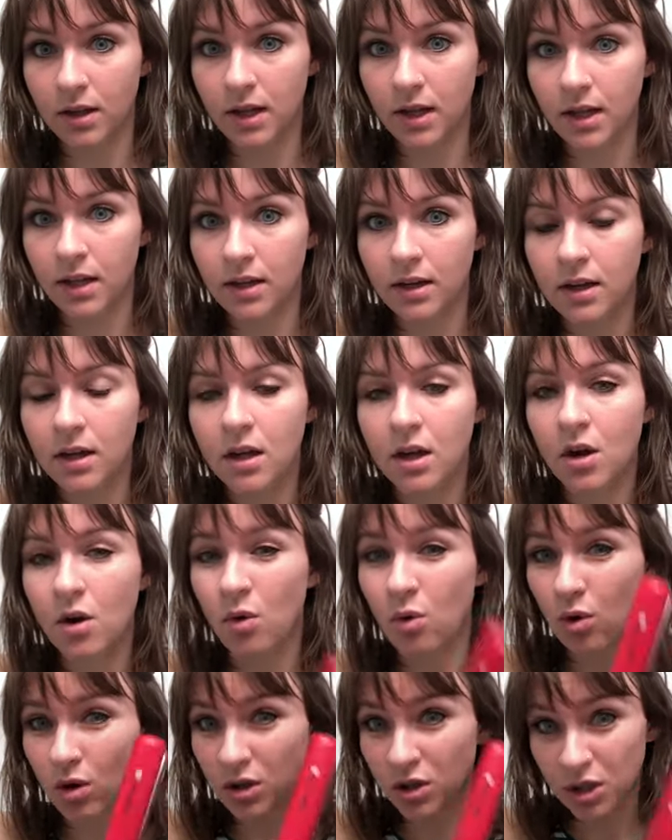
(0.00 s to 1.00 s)
it
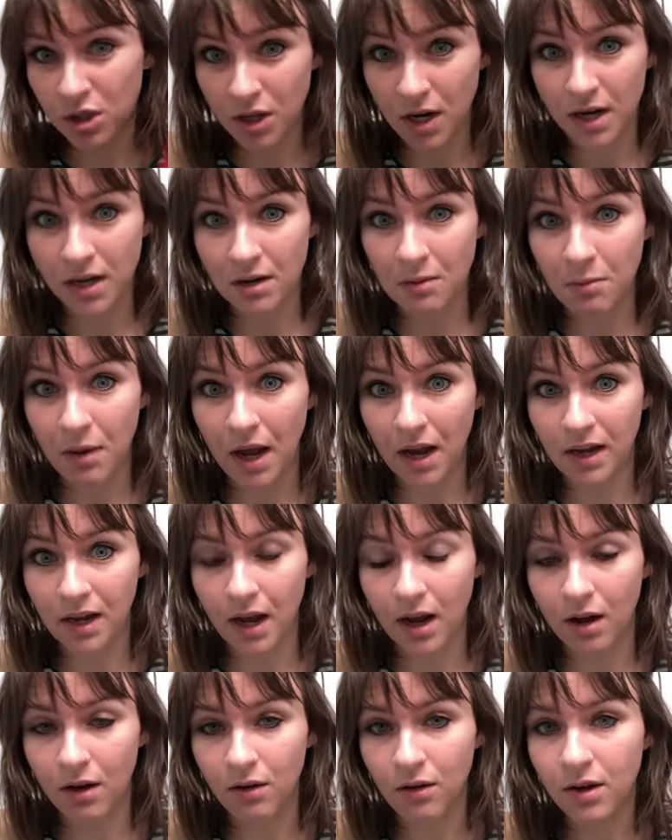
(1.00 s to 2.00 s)
or straighten it back
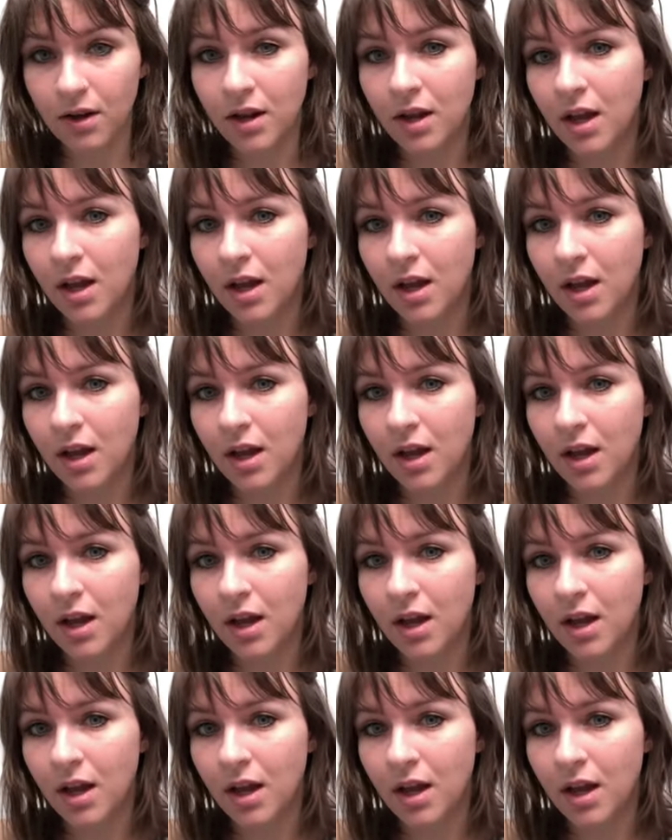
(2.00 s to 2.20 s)
out.